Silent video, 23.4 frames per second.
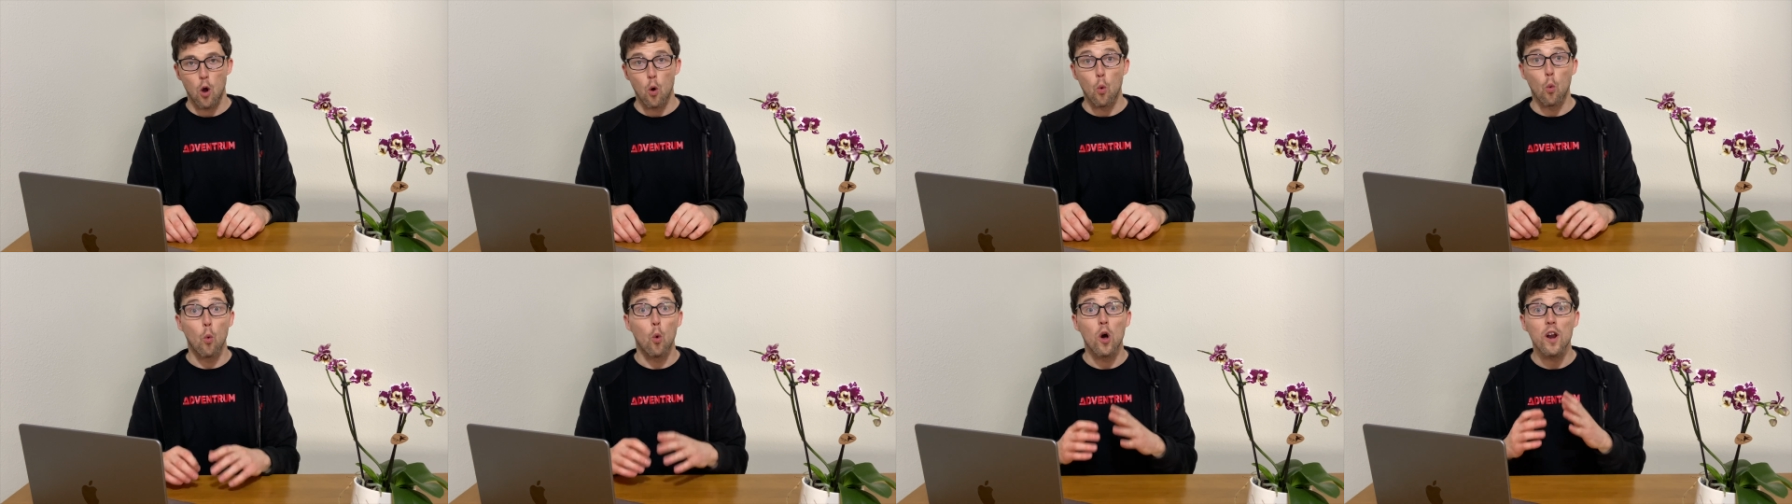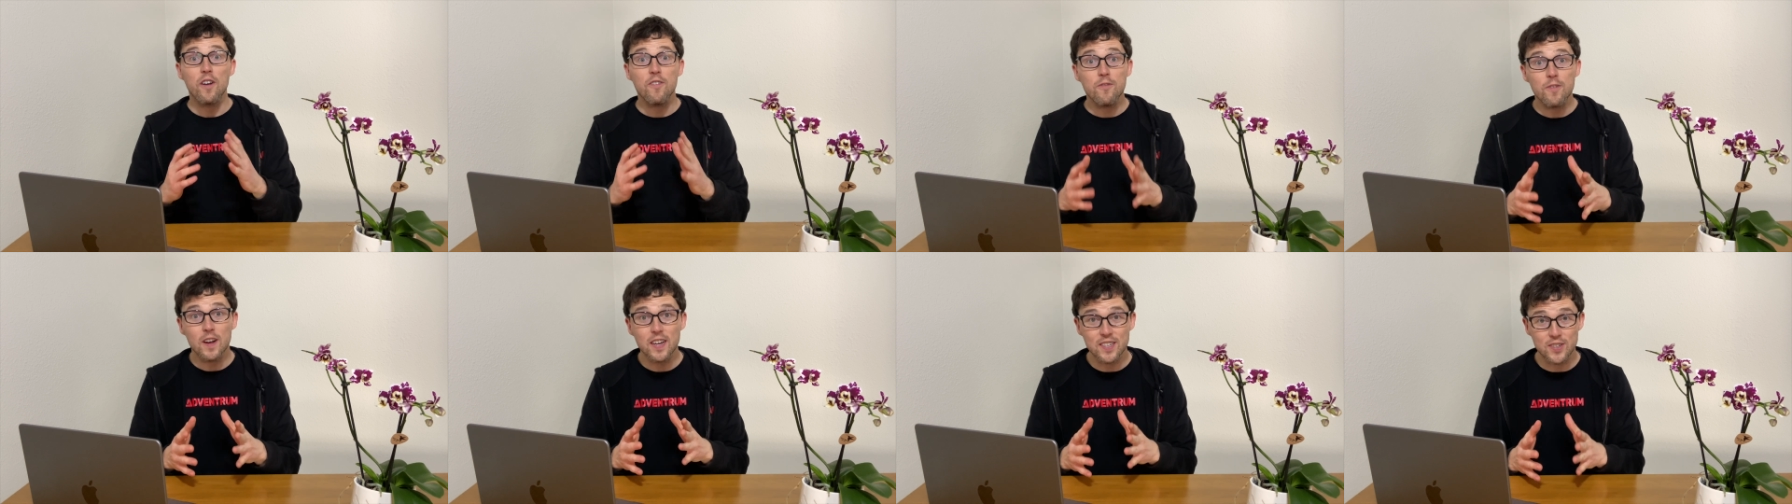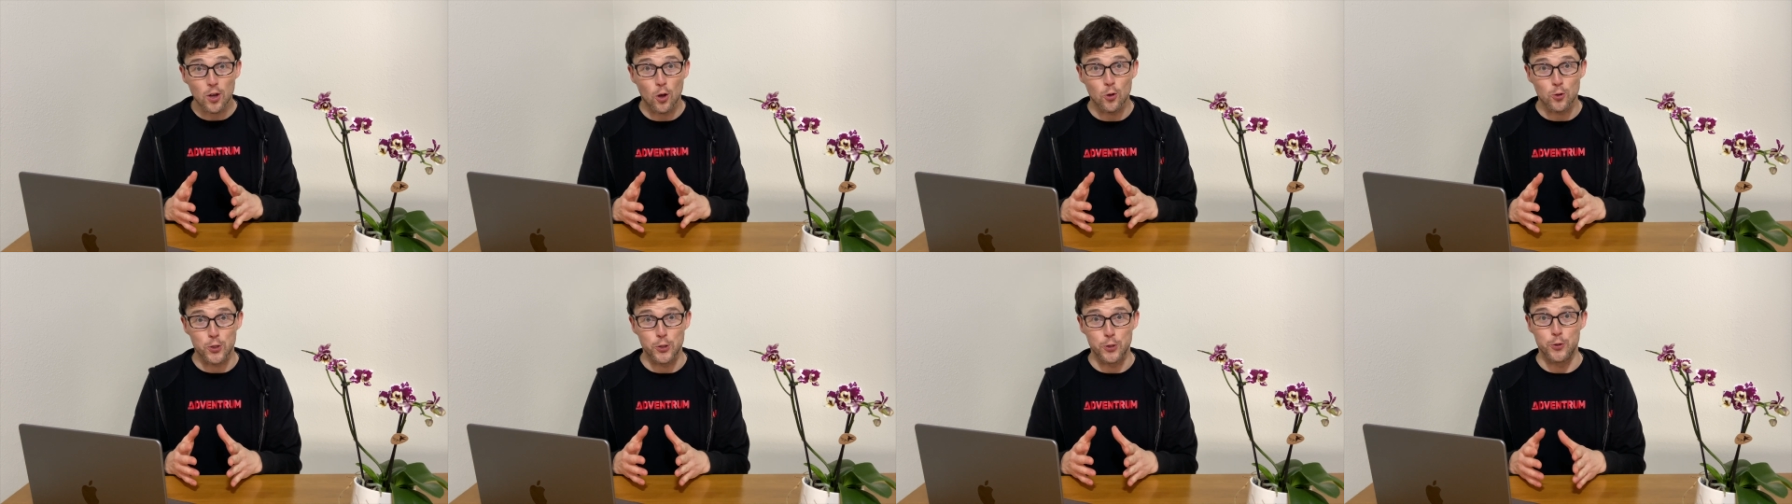What if I
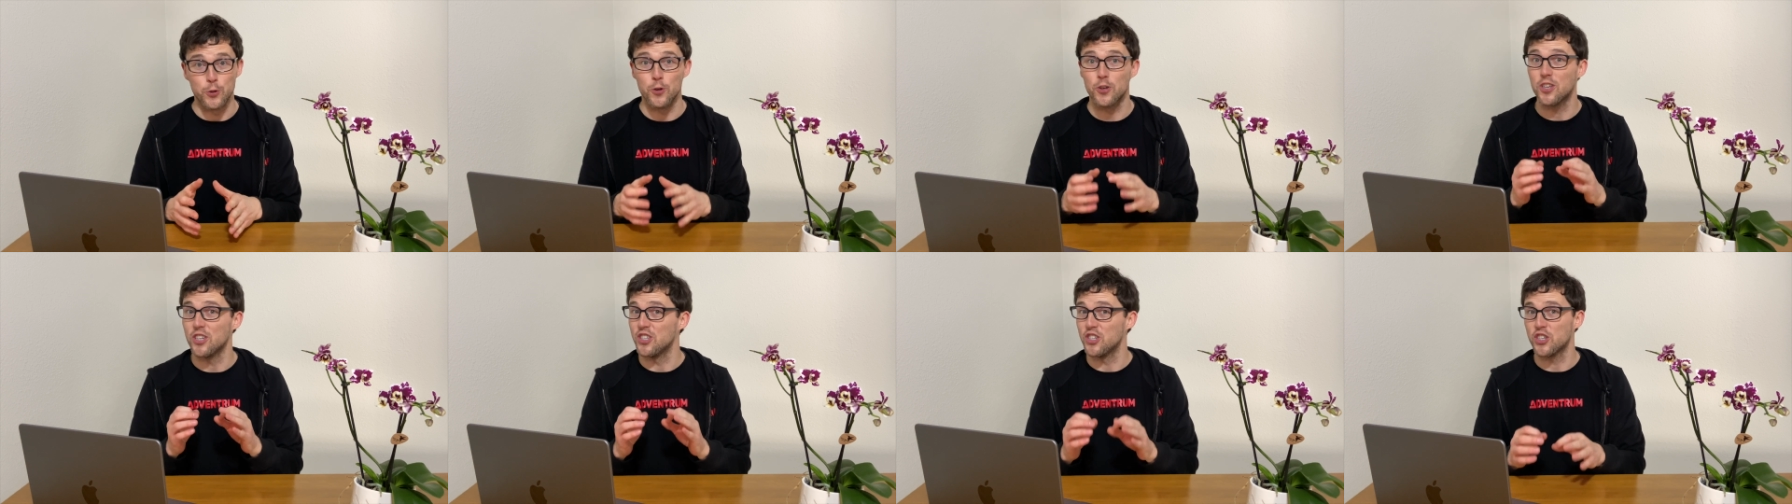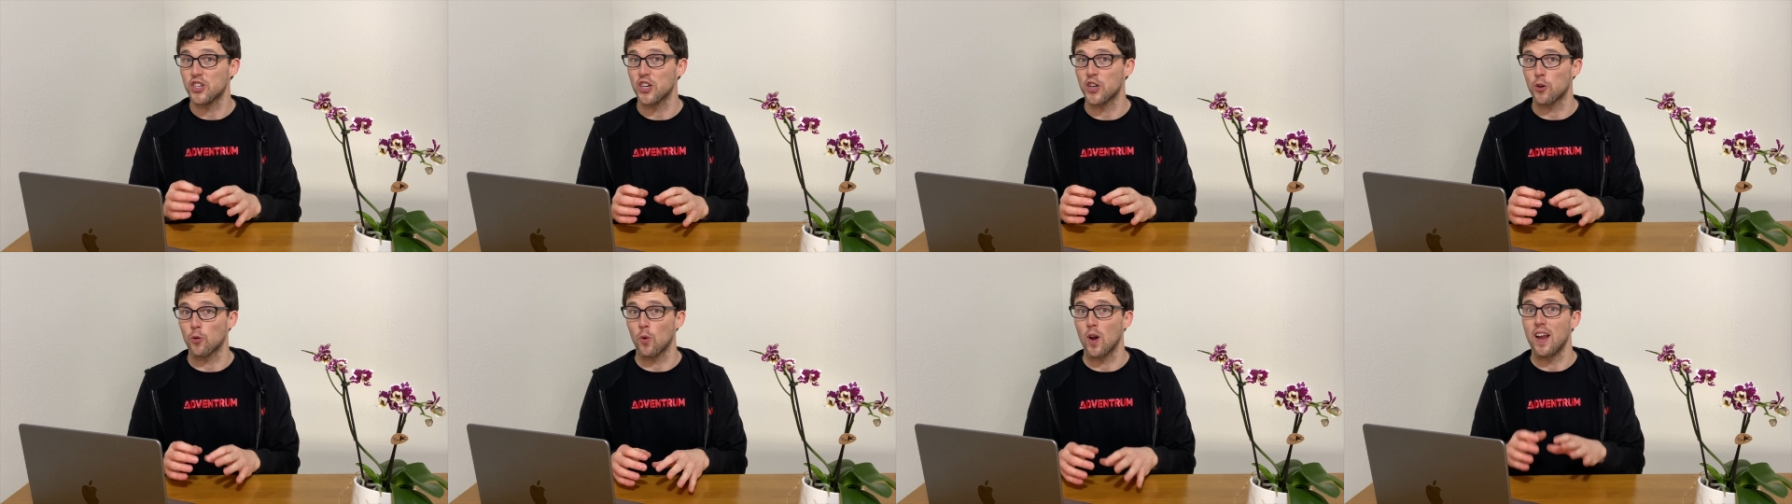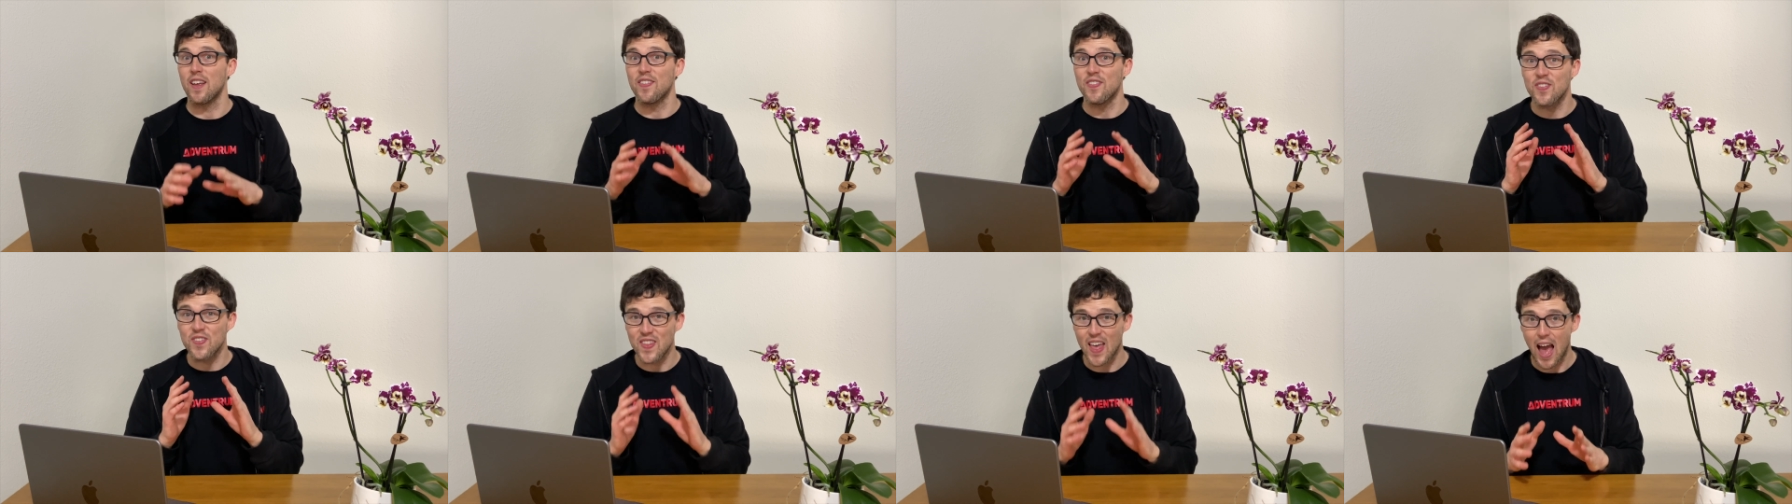told you you can generate